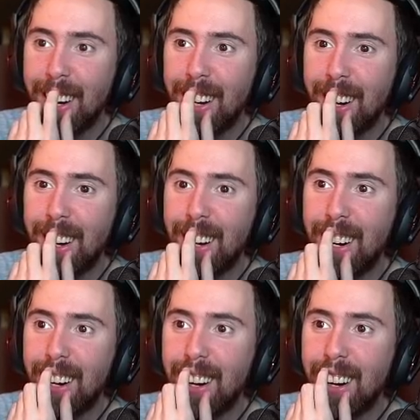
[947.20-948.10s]

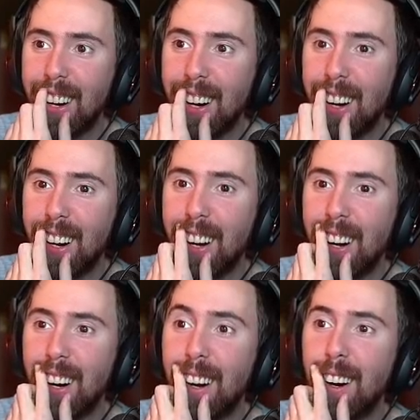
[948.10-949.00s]

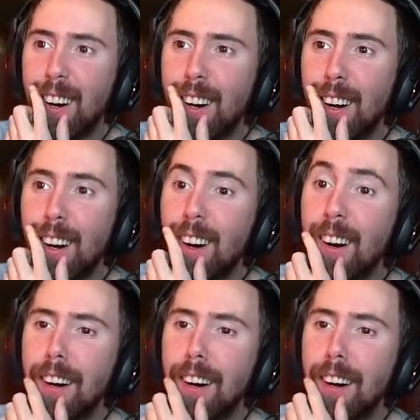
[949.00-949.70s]
No words are spoken by the person on screen.